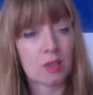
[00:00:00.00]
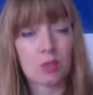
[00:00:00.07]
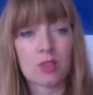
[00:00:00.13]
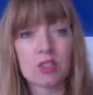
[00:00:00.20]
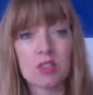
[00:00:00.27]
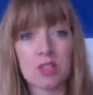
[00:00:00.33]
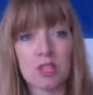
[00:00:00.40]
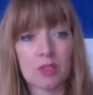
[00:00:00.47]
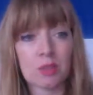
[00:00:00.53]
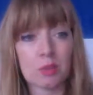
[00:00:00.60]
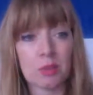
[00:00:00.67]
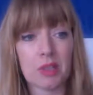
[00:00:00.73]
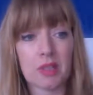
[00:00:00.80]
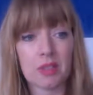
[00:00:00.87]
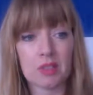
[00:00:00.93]
to use
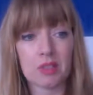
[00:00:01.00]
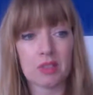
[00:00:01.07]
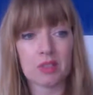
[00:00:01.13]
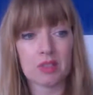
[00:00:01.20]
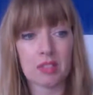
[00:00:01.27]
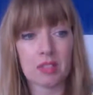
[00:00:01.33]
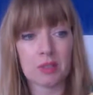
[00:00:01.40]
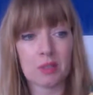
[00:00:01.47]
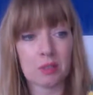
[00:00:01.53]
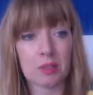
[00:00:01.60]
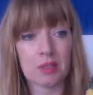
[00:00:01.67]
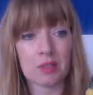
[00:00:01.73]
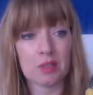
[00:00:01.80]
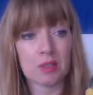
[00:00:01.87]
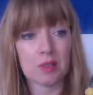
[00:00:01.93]
by a certain date as well.
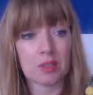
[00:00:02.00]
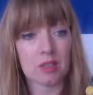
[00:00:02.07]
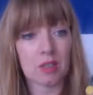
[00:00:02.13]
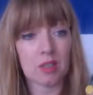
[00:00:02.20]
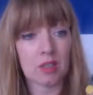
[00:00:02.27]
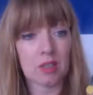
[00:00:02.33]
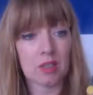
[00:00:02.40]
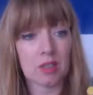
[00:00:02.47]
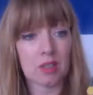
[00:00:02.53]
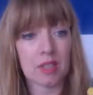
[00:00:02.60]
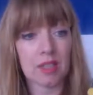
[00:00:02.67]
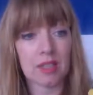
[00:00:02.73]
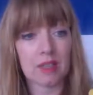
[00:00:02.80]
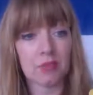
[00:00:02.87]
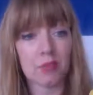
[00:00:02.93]
So it's got
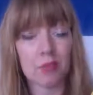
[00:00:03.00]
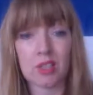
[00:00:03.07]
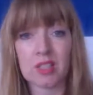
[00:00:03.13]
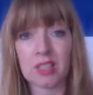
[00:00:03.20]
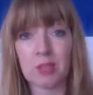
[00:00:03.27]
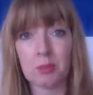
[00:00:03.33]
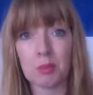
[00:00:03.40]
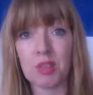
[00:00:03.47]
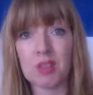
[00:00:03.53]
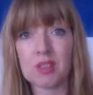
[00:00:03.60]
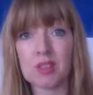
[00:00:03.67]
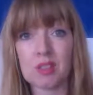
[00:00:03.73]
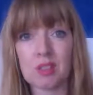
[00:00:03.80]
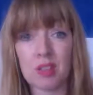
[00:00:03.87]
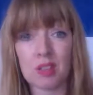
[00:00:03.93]
like 14
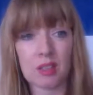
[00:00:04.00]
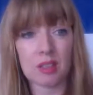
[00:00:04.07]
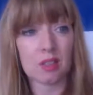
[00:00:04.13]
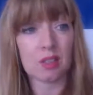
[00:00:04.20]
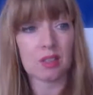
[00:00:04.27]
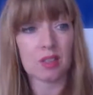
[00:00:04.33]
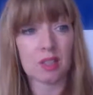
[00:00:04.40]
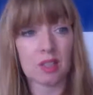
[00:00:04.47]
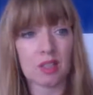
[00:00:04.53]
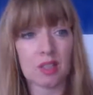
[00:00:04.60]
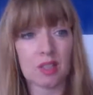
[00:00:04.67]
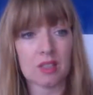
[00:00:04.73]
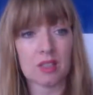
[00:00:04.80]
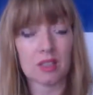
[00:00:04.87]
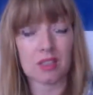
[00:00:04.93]
months on it that you need
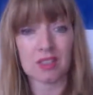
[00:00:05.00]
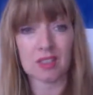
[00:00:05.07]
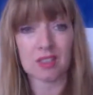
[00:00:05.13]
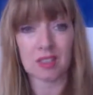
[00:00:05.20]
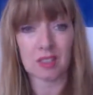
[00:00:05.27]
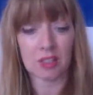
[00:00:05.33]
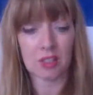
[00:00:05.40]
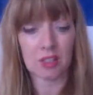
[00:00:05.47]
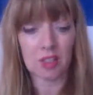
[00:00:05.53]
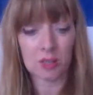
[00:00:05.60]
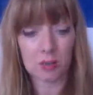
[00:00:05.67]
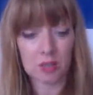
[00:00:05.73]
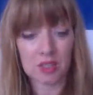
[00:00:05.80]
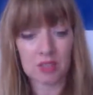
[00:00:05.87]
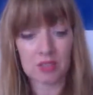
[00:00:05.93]
to use it in,
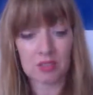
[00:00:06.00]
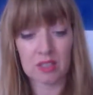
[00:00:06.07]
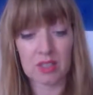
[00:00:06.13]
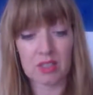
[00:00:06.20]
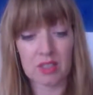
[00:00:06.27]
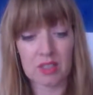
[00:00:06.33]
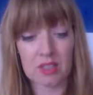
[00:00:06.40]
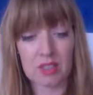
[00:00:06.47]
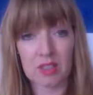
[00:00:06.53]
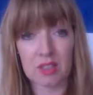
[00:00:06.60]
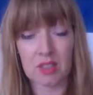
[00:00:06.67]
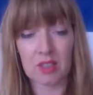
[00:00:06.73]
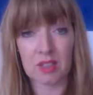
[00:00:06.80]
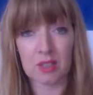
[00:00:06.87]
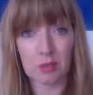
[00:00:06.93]
which is really nice and a
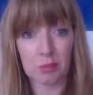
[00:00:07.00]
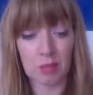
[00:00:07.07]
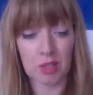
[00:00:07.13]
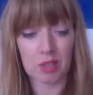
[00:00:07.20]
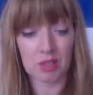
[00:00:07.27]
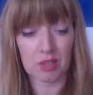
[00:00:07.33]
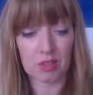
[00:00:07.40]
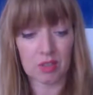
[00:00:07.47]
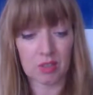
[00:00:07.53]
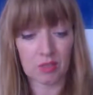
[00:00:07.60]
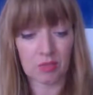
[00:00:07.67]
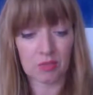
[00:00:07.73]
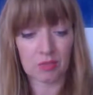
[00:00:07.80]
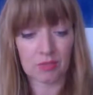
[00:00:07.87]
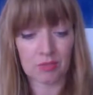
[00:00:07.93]
nice reminder too.
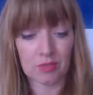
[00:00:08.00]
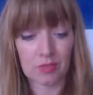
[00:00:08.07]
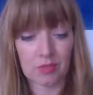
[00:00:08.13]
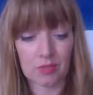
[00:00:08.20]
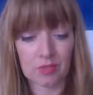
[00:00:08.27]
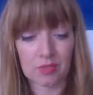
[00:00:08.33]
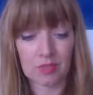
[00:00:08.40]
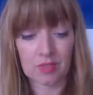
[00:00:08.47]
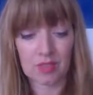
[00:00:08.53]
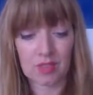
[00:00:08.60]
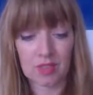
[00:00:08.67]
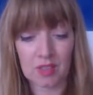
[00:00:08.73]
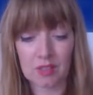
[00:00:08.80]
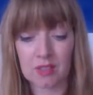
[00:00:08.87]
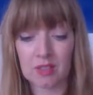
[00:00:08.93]

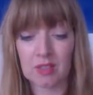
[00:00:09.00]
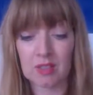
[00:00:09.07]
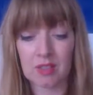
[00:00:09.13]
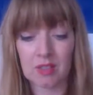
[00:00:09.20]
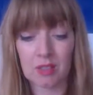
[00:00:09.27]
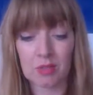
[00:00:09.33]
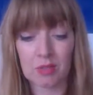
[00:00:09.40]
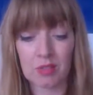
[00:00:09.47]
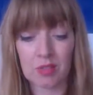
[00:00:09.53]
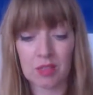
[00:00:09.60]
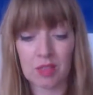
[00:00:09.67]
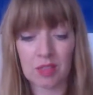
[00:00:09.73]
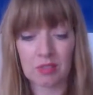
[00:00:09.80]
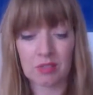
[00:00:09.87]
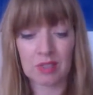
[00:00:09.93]
So overall,
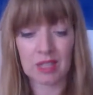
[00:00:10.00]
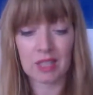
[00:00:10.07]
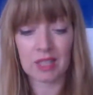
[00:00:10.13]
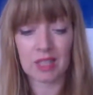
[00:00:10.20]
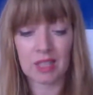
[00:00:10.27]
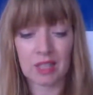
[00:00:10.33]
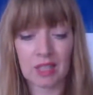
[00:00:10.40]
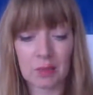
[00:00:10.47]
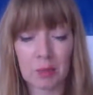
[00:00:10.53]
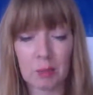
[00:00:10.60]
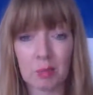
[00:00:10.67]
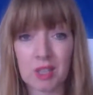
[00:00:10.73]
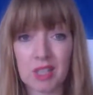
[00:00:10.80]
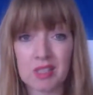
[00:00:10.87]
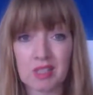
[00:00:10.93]
I really am
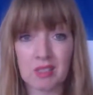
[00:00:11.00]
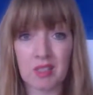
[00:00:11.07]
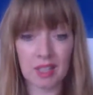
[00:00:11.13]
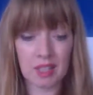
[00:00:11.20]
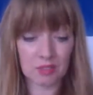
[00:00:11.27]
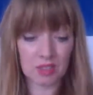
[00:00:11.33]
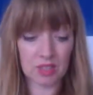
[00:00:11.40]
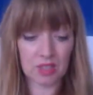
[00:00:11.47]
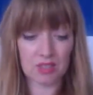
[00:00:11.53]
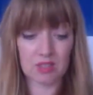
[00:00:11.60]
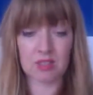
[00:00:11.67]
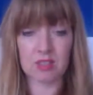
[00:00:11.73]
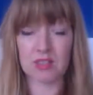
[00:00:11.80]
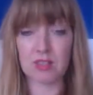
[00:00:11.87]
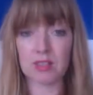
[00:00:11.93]
impressed. I haven't
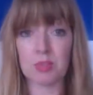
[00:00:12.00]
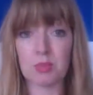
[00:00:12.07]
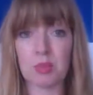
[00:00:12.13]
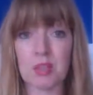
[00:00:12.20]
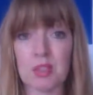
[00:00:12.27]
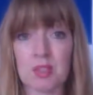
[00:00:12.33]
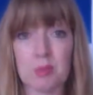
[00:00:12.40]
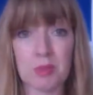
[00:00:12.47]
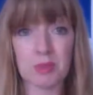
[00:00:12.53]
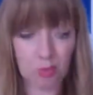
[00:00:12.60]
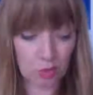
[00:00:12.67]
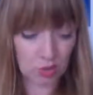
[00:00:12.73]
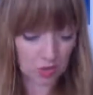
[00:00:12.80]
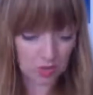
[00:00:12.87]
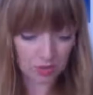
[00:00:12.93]
used Lush products
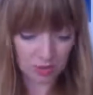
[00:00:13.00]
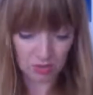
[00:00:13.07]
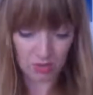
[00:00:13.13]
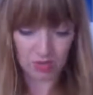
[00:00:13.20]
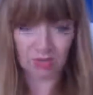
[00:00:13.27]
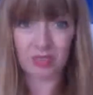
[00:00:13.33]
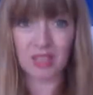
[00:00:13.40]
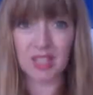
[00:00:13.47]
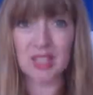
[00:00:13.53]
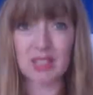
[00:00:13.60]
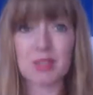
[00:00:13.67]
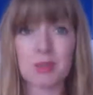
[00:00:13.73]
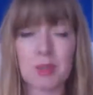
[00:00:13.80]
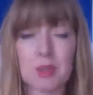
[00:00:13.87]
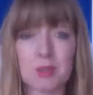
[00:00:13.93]
before, and they're all vegan as
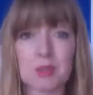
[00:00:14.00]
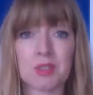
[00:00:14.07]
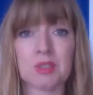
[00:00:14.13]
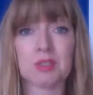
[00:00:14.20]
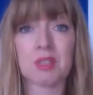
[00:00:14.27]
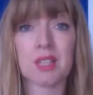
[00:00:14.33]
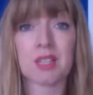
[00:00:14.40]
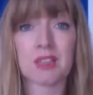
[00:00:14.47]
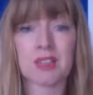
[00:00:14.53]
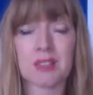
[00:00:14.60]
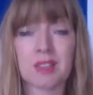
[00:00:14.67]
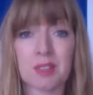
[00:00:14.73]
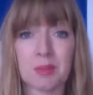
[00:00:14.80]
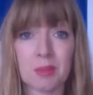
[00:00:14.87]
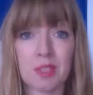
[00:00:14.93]
well, which is really
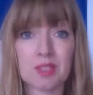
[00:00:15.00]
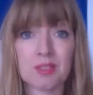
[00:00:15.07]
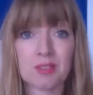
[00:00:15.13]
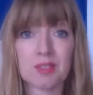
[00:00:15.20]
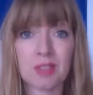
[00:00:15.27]
impressive.